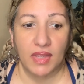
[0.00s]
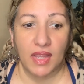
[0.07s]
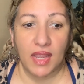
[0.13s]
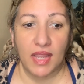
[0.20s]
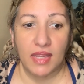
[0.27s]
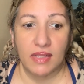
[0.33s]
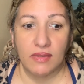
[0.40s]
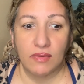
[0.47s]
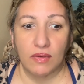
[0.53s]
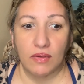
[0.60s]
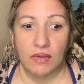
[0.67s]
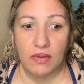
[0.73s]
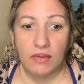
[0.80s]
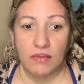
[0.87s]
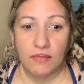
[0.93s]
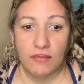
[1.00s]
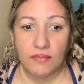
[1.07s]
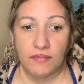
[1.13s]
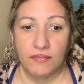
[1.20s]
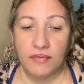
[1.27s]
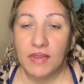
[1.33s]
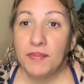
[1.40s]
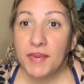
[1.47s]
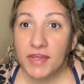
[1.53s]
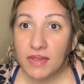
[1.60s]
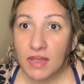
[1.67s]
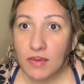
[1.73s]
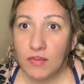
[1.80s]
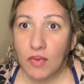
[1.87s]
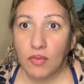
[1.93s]
and flipping
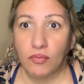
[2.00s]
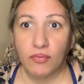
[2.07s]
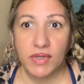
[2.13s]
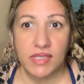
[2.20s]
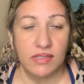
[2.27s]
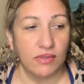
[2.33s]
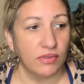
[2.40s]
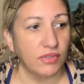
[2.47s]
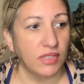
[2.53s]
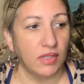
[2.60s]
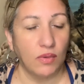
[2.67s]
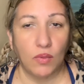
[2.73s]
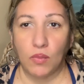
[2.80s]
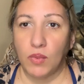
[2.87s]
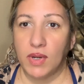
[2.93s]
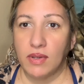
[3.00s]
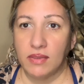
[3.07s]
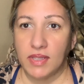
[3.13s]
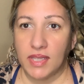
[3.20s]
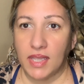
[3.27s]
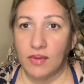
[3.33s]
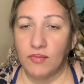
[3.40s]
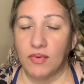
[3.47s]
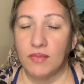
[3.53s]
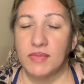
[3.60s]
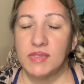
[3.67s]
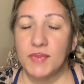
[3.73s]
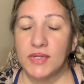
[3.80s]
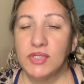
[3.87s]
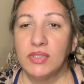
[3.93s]
them, researching where they came from.
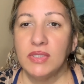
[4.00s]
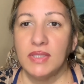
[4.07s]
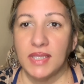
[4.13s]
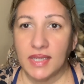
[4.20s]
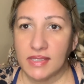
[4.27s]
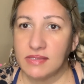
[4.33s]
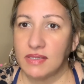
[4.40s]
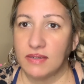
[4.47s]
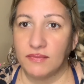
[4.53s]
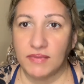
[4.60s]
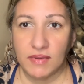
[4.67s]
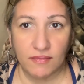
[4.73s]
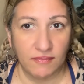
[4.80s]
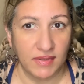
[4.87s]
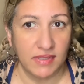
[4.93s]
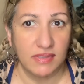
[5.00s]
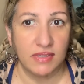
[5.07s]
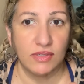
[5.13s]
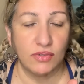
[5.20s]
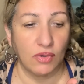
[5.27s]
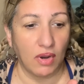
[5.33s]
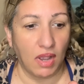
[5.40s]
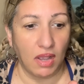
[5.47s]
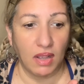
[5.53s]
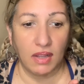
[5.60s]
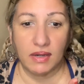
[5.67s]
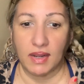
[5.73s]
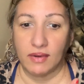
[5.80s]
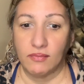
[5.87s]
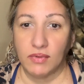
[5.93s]
Especially, like I said, if they're vintage or
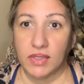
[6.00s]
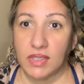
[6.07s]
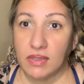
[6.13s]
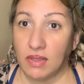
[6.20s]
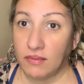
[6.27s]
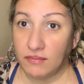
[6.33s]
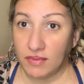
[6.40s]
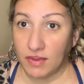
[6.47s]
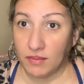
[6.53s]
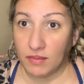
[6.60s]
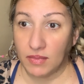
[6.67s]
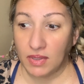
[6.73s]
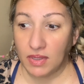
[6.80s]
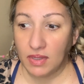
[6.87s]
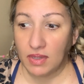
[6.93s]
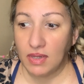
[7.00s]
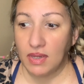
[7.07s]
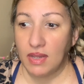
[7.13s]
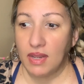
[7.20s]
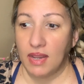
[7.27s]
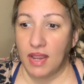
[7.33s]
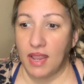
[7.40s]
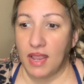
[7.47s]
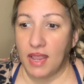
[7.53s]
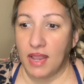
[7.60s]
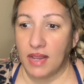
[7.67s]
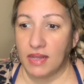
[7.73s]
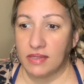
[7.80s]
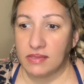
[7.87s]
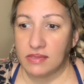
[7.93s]
odd, I really love them.
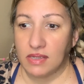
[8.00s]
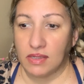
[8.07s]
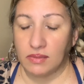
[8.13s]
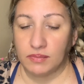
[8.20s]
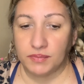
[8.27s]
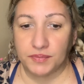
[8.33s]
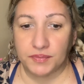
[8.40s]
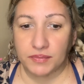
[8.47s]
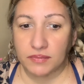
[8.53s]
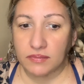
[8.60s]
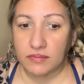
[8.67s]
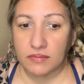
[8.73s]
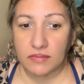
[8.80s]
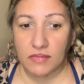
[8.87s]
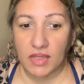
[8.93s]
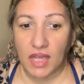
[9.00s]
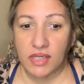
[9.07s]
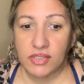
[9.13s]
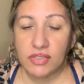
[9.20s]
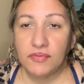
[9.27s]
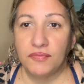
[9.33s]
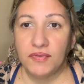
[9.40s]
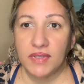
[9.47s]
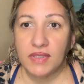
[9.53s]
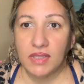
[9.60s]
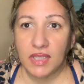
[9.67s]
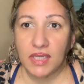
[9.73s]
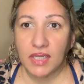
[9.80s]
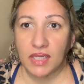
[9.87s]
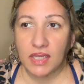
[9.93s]
And I just feel
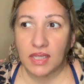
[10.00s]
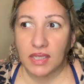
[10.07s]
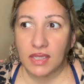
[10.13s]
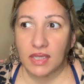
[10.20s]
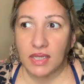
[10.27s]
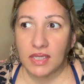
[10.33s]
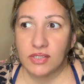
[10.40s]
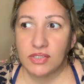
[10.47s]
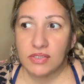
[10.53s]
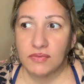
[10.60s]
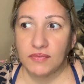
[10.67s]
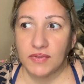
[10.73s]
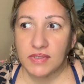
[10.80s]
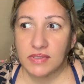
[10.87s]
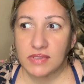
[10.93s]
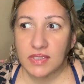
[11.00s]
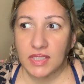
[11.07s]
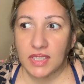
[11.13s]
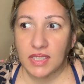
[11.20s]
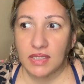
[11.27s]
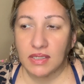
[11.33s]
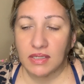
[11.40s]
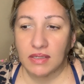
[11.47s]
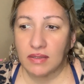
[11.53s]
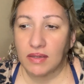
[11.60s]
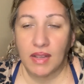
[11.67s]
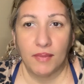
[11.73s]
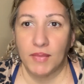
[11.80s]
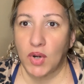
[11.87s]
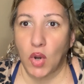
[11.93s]
like, it just feels like
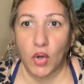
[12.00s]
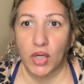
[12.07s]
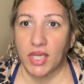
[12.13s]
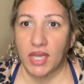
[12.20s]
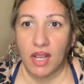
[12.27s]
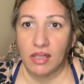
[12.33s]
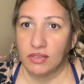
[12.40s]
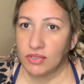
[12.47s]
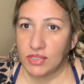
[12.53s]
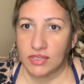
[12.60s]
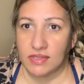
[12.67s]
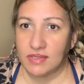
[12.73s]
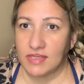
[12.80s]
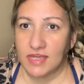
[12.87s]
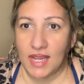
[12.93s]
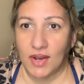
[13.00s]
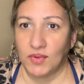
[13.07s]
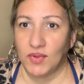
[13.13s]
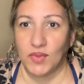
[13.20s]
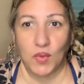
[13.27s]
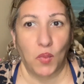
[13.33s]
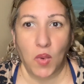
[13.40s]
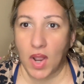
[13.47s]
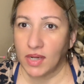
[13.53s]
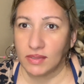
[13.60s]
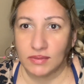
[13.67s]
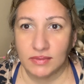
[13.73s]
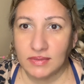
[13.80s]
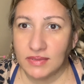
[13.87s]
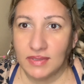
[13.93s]
I'm an archaeologist out in the
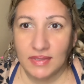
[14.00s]
wild